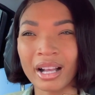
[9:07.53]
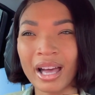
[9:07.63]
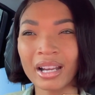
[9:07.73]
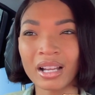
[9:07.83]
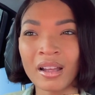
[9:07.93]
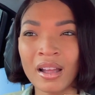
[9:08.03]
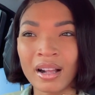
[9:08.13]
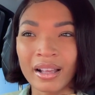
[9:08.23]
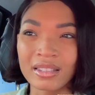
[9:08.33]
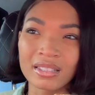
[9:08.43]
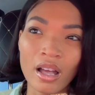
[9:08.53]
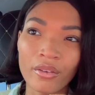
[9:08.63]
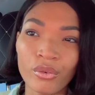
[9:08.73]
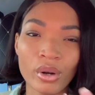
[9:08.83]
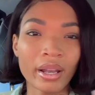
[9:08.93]
kind of can suck
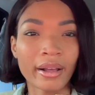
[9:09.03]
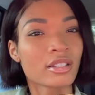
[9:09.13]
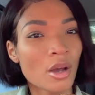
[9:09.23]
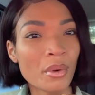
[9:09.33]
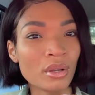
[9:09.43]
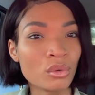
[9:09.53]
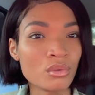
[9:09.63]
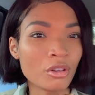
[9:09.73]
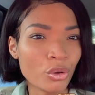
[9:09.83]
for like someone who,